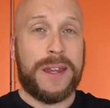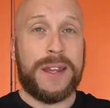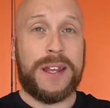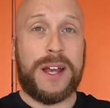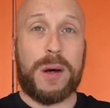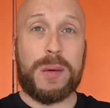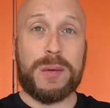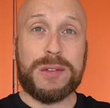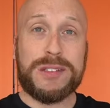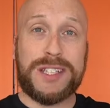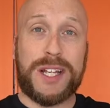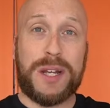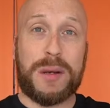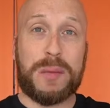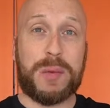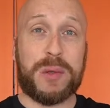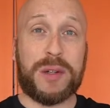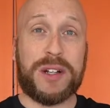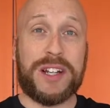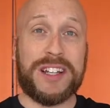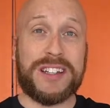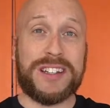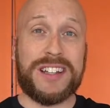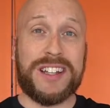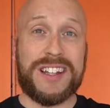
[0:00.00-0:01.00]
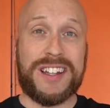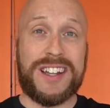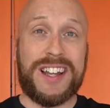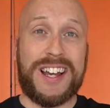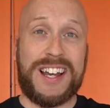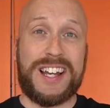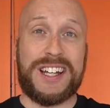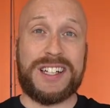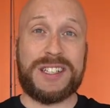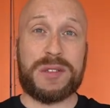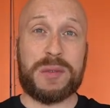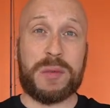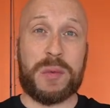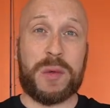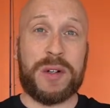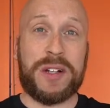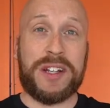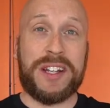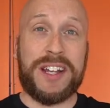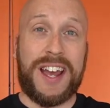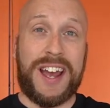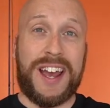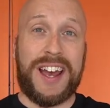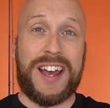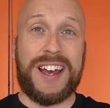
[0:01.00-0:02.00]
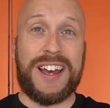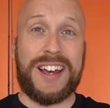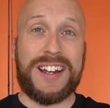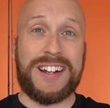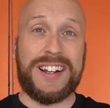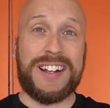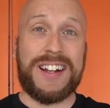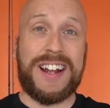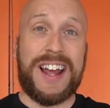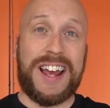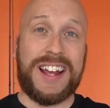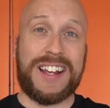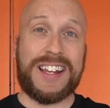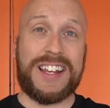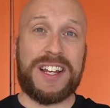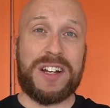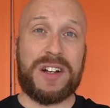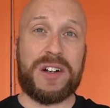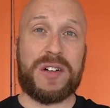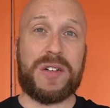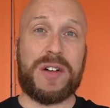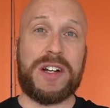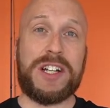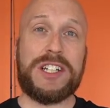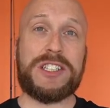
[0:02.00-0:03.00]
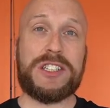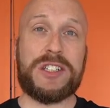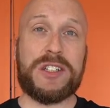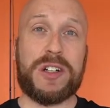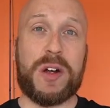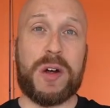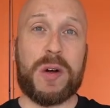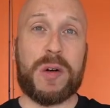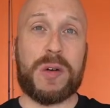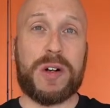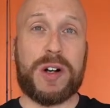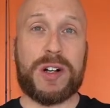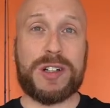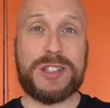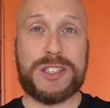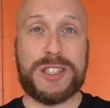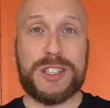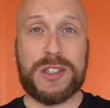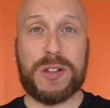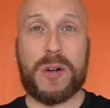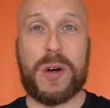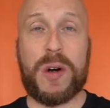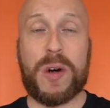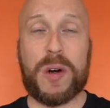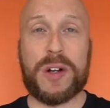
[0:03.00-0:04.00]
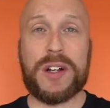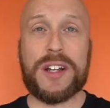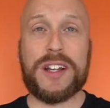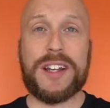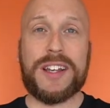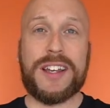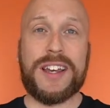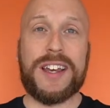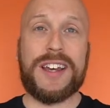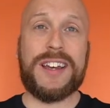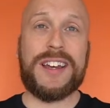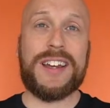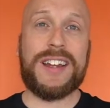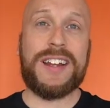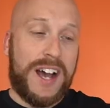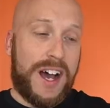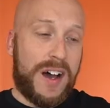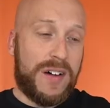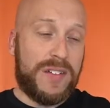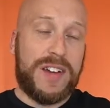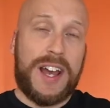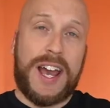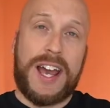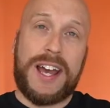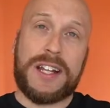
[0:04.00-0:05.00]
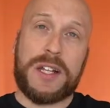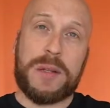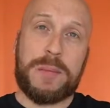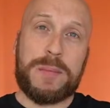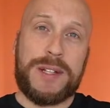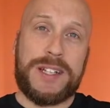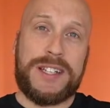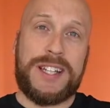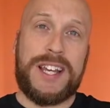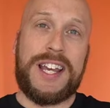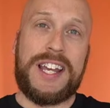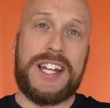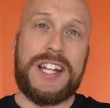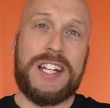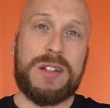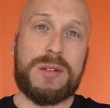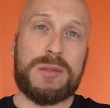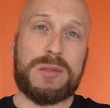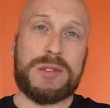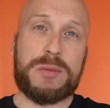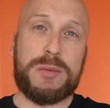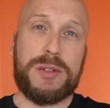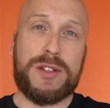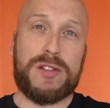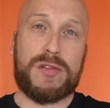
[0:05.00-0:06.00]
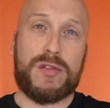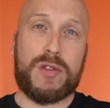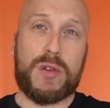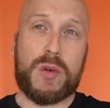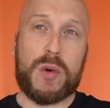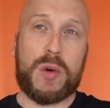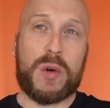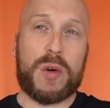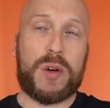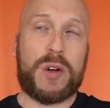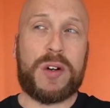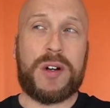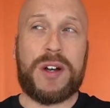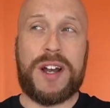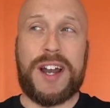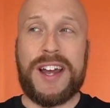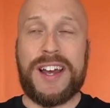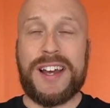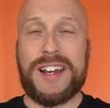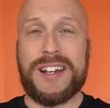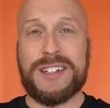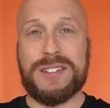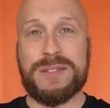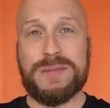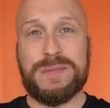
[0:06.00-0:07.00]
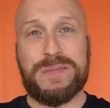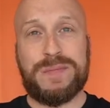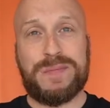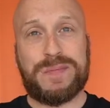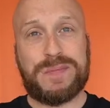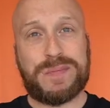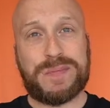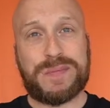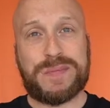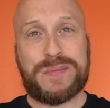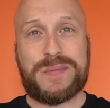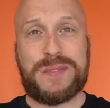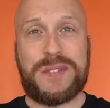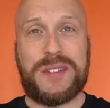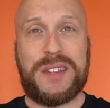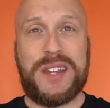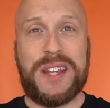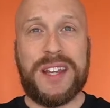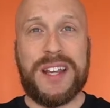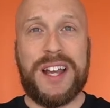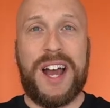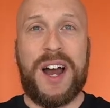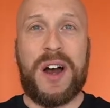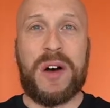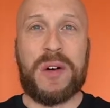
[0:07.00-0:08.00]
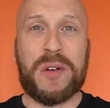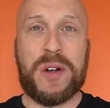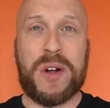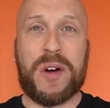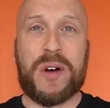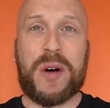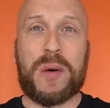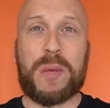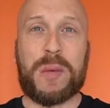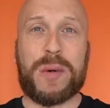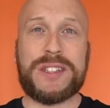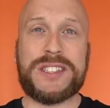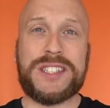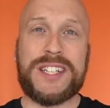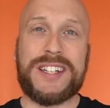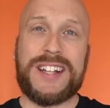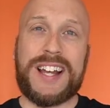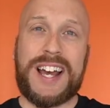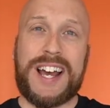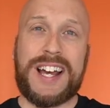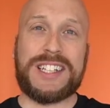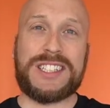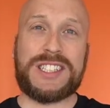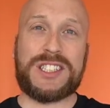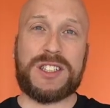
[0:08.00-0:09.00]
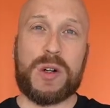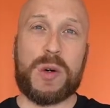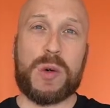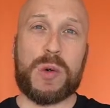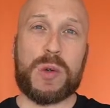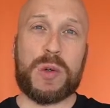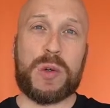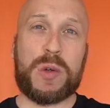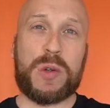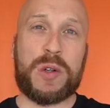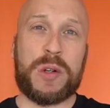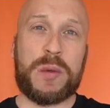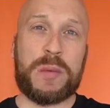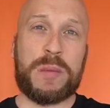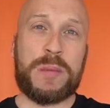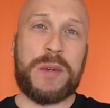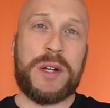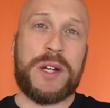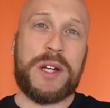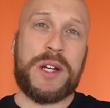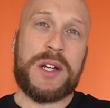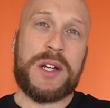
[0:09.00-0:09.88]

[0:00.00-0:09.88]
I was able to get the last one he had in that gear ratio. They're still hard to get. I've had the Metaniums before, and I don't know, I wasn't that sold on them.